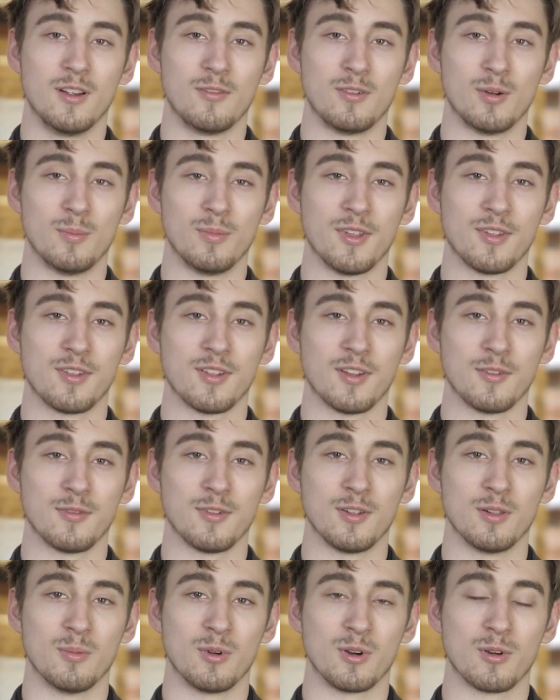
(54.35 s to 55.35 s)
From this, I
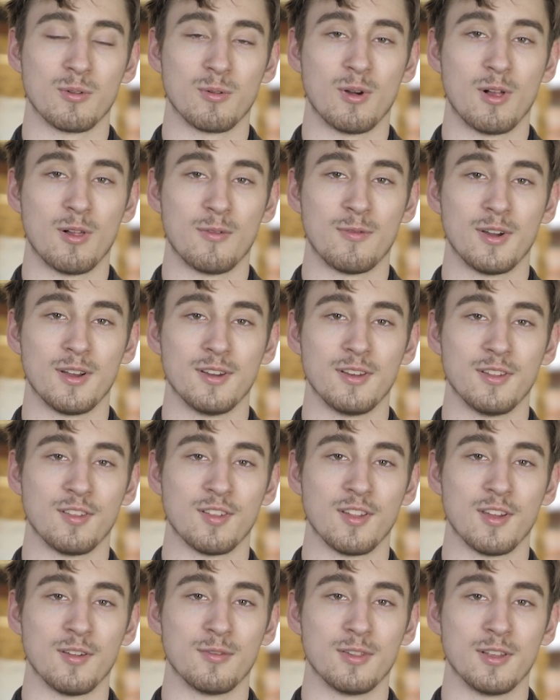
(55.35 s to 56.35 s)
feel more qualified to
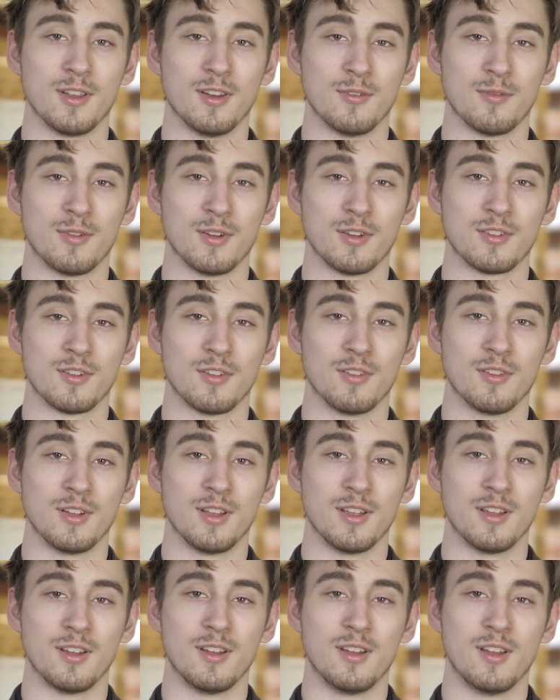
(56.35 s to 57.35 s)
safely and
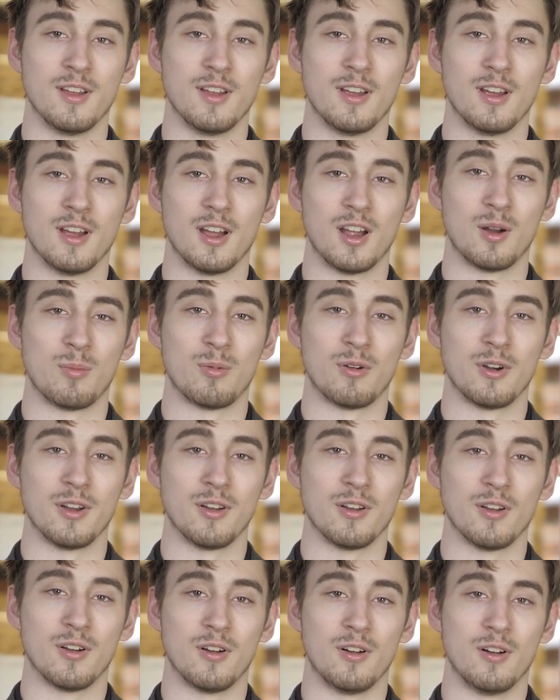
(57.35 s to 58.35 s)
efficiently
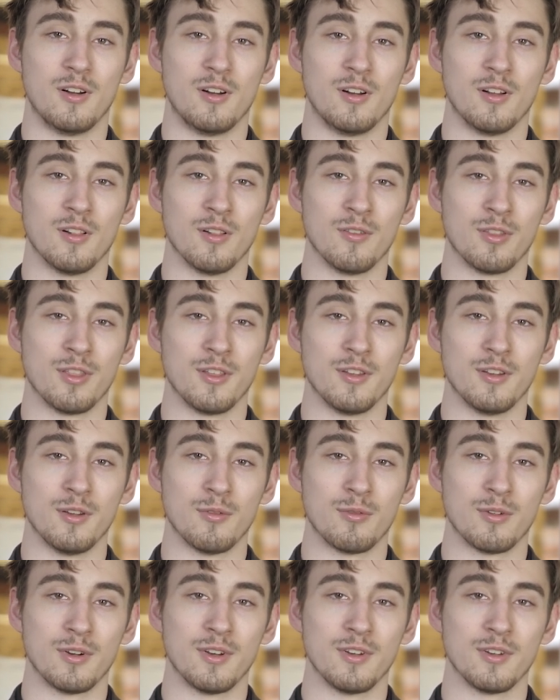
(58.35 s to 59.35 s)
operate all of the
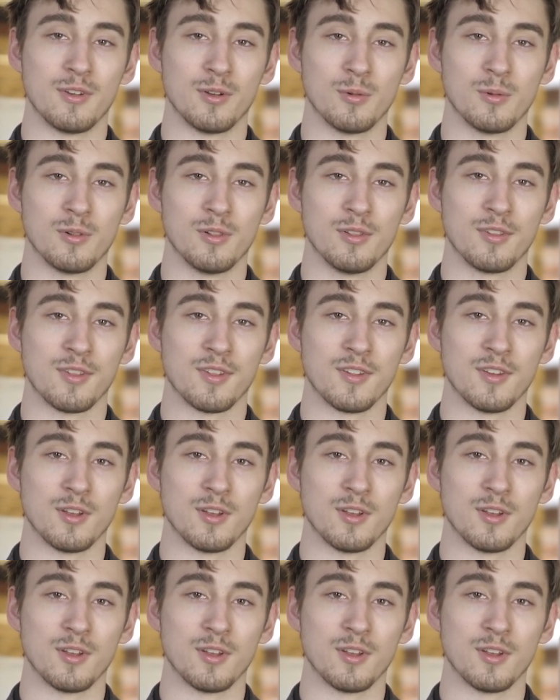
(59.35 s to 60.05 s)
different tools